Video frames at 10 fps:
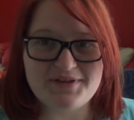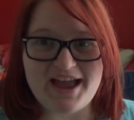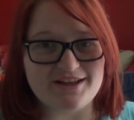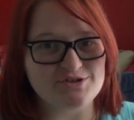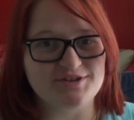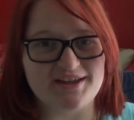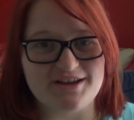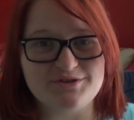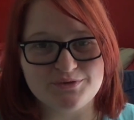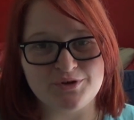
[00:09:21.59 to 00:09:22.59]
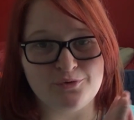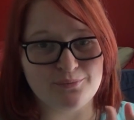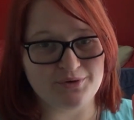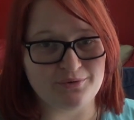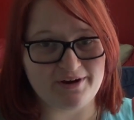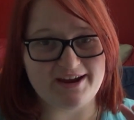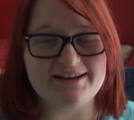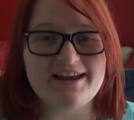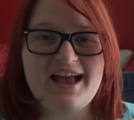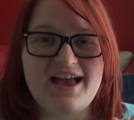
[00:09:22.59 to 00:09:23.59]
Angie Sage, which are all middle
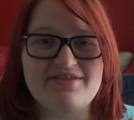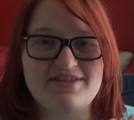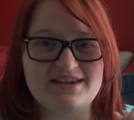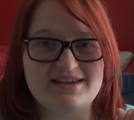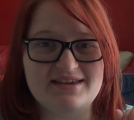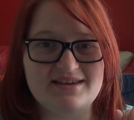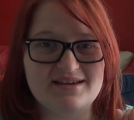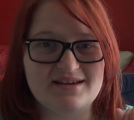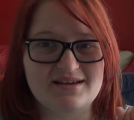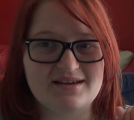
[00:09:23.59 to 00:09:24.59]
grade, the